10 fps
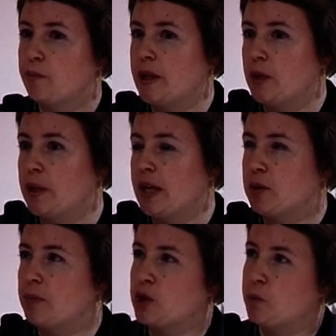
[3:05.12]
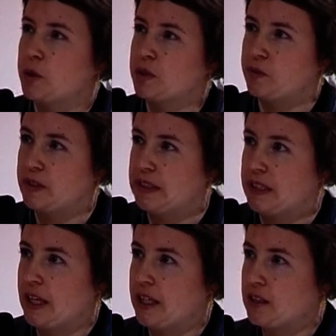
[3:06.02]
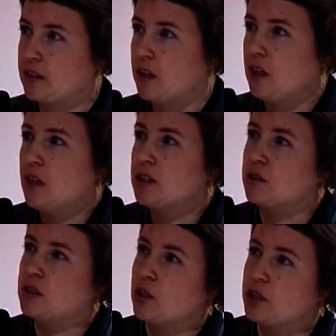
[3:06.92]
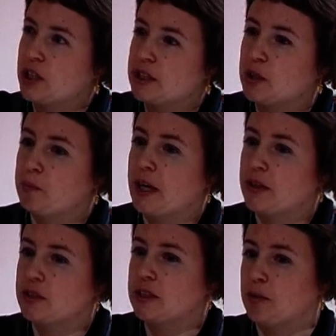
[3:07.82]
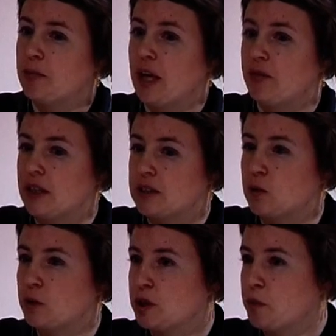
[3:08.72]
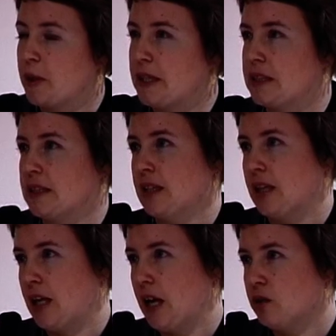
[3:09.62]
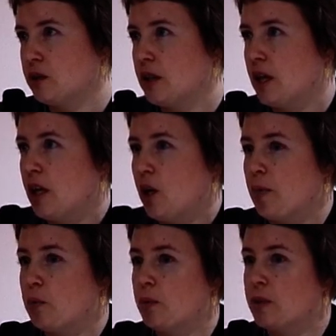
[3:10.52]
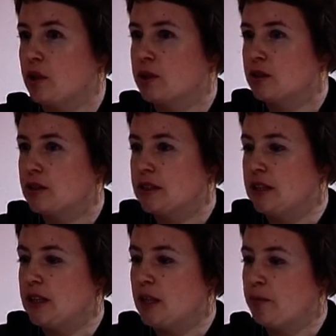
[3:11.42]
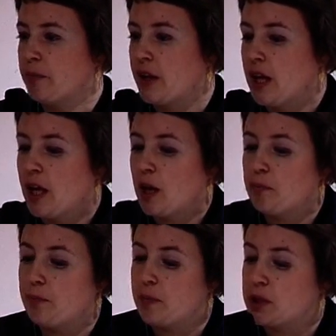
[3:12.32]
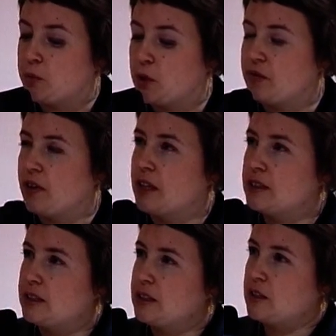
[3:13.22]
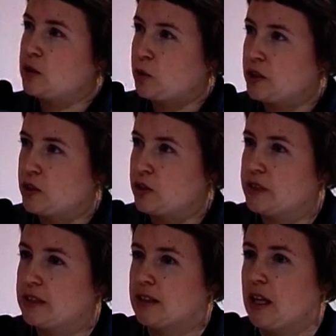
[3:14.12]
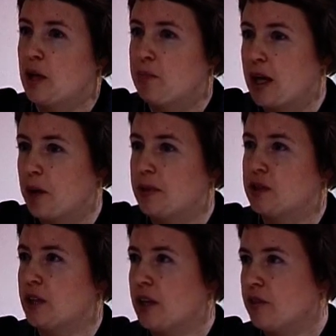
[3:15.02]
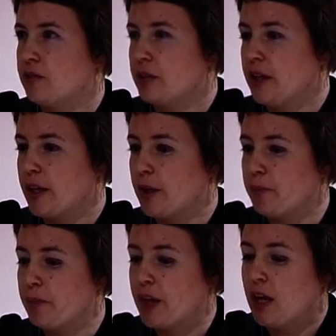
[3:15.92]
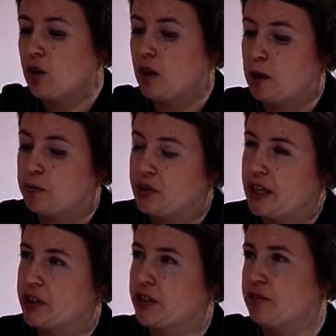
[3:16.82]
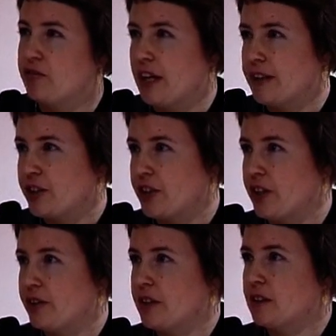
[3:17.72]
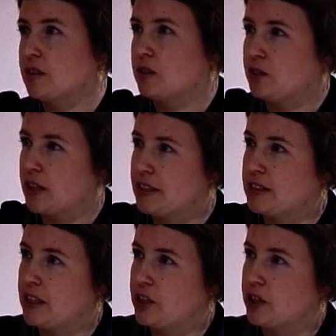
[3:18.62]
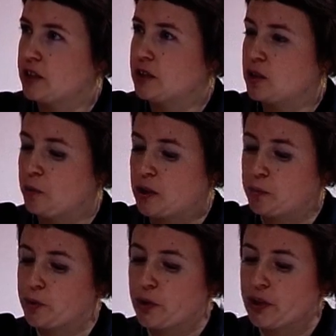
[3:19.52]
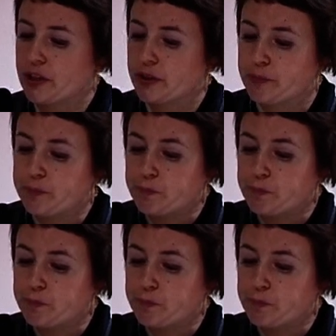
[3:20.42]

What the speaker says: but they will get much more sophisticated. So it's not just about having storage space in the cloud, but we will also see much more advanced storage services like backup and recovery, collaboration, file sharing, synchronization, so much broader